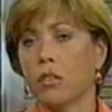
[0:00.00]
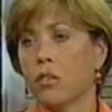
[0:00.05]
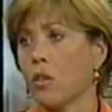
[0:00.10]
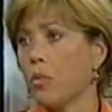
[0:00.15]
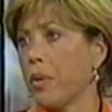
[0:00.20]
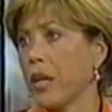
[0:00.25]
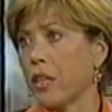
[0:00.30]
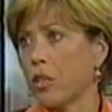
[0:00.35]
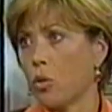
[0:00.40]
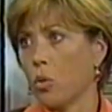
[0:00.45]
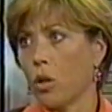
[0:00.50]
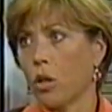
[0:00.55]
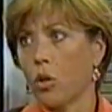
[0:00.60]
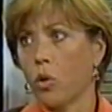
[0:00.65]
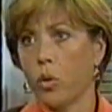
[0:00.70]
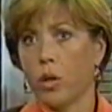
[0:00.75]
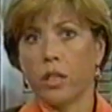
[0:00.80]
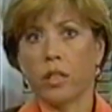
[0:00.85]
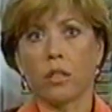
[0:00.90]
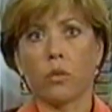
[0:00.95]
Let's go back to our
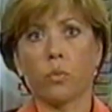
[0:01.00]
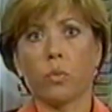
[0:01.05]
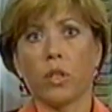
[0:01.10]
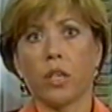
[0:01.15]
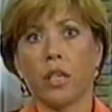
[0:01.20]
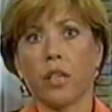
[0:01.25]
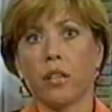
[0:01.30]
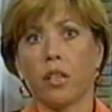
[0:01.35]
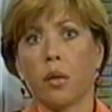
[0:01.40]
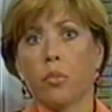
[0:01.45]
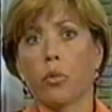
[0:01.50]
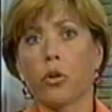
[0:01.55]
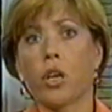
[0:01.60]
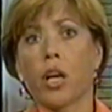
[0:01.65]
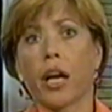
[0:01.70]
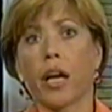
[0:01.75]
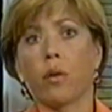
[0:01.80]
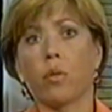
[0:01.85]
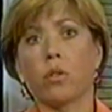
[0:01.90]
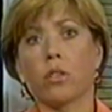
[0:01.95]
quiz. Number
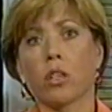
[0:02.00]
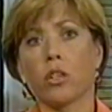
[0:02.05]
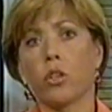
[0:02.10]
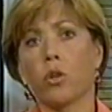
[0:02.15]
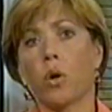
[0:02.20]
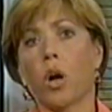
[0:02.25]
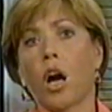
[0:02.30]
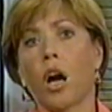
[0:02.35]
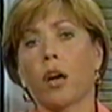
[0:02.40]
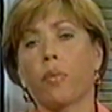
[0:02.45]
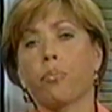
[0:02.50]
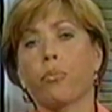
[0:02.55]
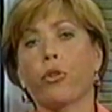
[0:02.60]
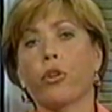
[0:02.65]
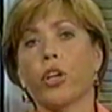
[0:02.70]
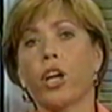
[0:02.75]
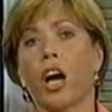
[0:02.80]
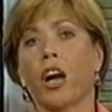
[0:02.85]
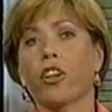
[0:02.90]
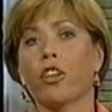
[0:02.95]
9 was, are you
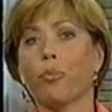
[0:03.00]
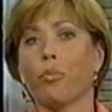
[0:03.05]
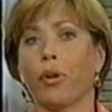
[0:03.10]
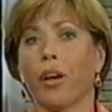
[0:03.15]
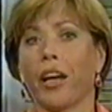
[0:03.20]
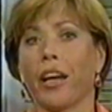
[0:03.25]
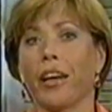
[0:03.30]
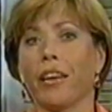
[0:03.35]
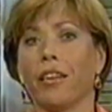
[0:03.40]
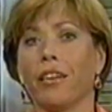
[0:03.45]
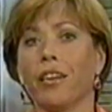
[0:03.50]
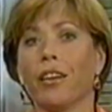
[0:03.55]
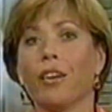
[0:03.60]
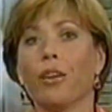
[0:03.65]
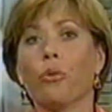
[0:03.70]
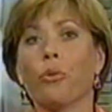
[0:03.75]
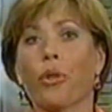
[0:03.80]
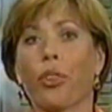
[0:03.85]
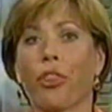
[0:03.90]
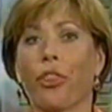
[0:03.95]
preoccupied
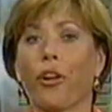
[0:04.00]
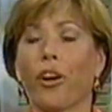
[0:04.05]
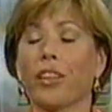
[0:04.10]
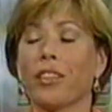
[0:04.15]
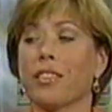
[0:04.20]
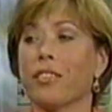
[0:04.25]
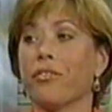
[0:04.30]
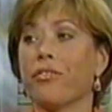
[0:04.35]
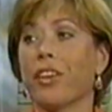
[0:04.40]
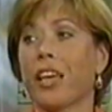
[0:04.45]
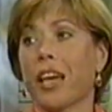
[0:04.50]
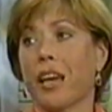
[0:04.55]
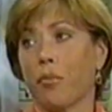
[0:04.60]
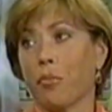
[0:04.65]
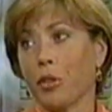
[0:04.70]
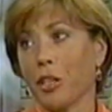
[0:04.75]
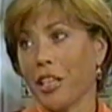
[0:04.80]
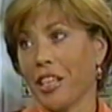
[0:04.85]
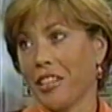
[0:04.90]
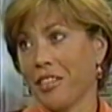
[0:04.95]
with thoughts of
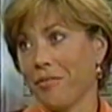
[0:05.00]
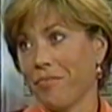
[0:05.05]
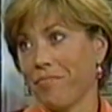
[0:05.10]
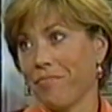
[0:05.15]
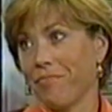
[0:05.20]
gambling?